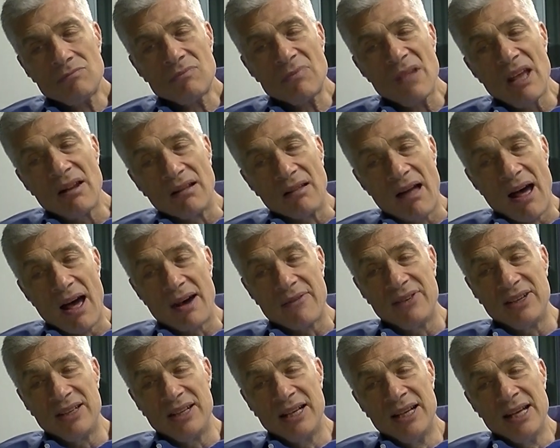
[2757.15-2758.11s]
A lot of
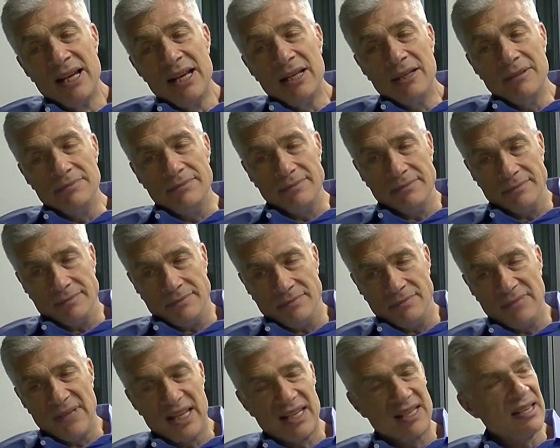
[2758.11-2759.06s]
it,
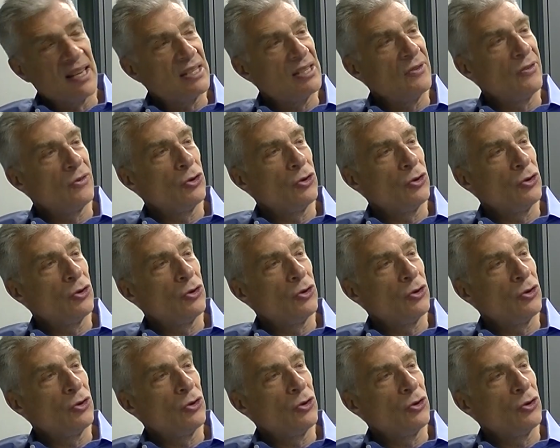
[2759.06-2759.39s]
excessive